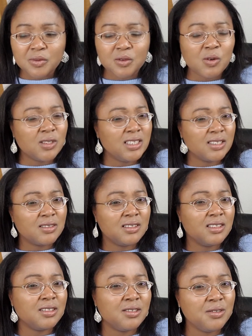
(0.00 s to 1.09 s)
What is all
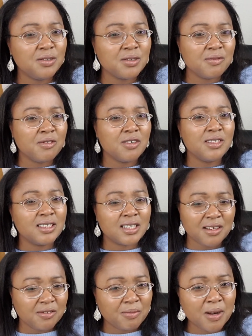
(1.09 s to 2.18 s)
this use of all this
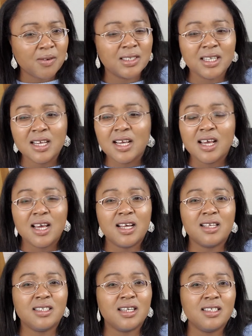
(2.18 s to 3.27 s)
kind of powers
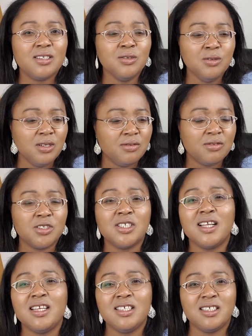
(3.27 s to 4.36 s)
that is only for
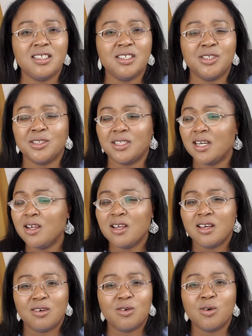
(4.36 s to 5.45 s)
challenging each other
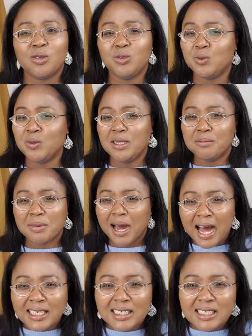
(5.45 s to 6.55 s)
or doing
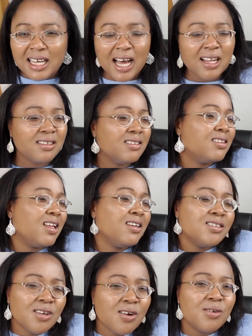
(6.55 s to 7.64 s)
bad? I don't think
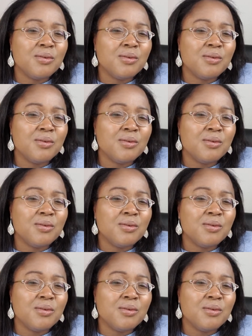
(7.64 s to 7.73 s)
so.